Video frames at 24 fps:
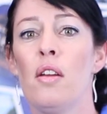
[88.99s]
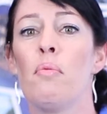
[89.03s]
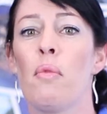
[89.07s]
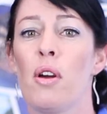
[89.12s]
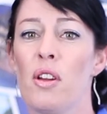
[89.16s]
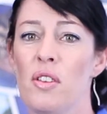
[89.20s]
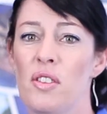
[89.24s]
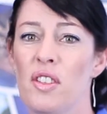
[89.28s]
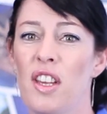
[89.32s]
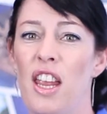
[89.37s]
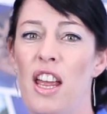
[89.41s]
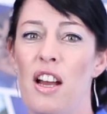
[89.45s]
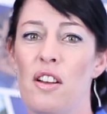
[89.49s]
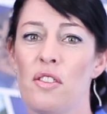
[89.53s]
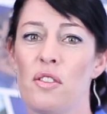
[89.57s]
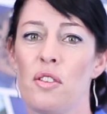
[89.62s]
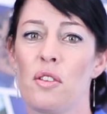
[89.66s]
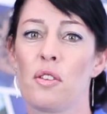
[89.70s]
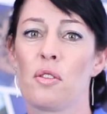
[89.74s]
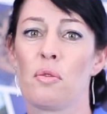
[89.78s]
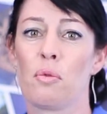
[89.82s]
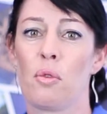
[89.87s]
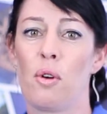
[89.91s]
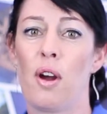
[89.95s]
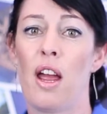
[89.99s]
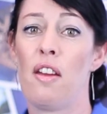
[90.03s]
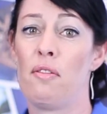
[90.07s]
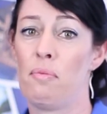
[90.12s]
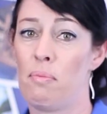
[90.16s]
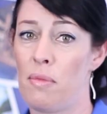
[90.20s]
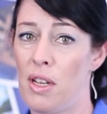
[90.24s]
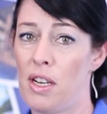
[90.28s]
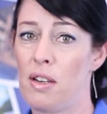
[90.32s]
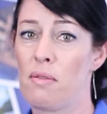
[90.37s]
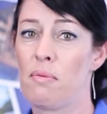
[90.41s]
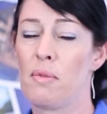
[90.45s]
Most councils will have
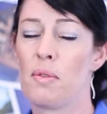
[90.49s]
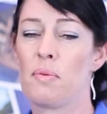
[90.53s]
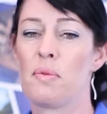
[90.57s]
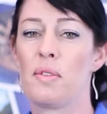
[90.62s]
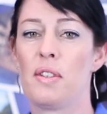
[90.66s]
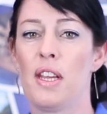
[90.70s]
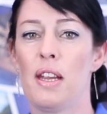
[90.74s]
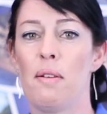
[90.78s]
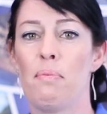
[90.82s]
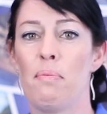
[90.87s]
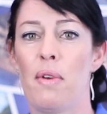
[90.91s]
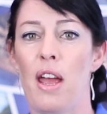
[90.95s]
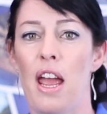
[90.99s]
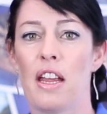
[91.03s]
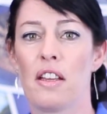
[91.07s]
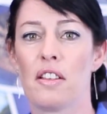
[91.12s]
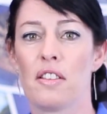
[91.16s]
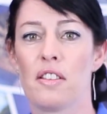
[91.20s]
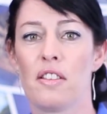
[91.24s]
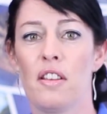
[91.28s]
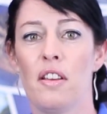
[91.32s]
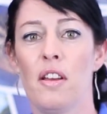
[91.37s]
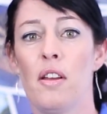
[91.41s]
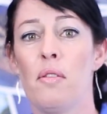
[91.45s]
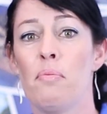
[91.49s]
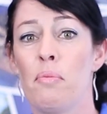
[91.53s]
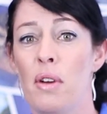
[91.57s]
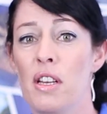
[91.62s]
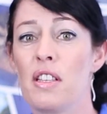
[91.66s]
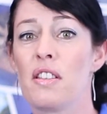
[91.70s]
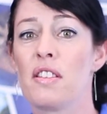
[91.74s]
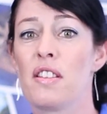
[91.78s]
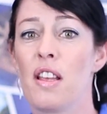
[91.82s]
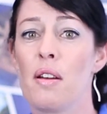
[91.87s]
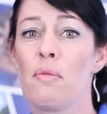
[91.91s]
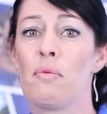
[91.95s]
minimum setbacks,
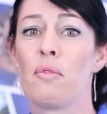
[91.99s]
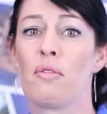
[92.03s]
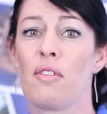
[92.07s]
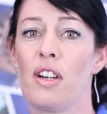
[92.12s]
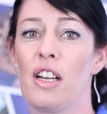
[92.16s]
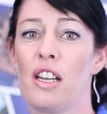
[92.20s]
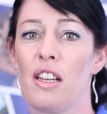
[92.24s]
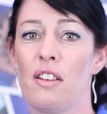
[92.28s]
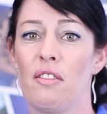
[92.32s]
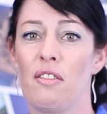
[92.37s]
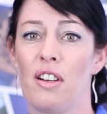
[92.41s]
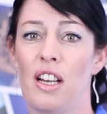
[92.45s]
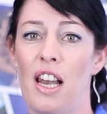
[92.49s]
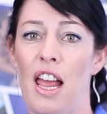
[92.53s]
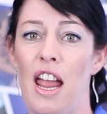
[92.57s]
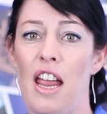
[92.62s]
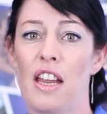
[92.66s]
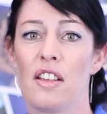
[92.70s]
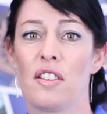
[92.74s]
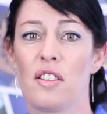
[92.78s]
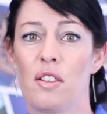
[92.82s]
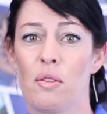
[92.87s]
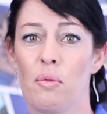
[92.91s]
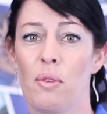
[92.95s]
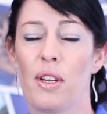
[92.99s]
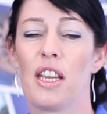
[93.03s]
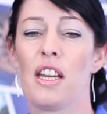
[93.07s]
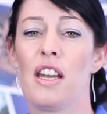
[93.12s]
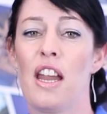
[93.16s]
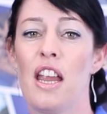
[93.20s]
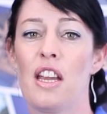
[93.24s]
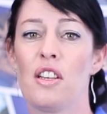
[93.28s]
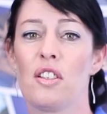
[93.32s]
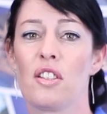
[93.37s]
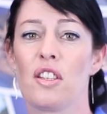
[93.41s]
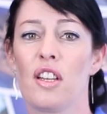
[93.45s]
but some are really relaxed so we can
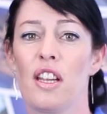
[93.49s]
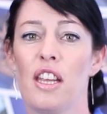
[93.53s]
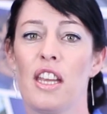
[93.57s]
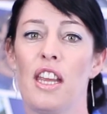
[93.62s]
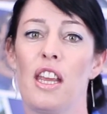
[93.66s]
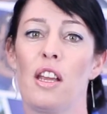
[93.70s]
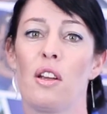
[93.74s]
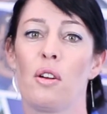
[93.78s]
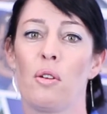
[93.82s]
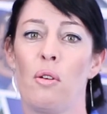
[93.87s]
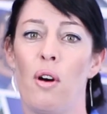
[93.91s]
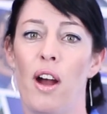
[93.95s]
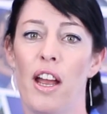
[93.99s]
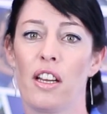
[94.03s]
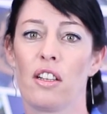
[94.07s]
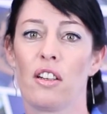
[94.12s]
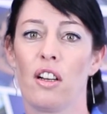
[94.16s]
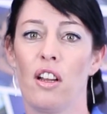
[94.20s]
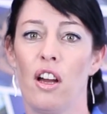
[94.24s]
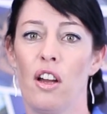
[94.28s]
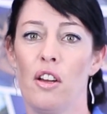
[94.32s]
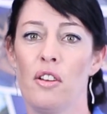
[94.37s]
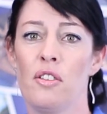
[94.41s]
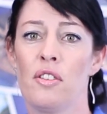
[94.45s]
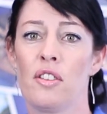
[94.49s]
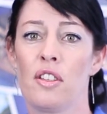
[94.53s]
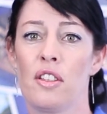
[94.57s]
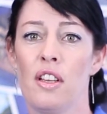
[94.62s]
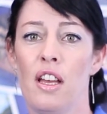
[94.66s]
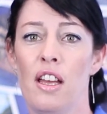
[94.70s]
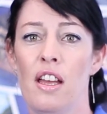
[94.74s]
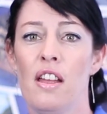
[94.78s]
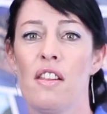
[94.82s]
actually get quite close.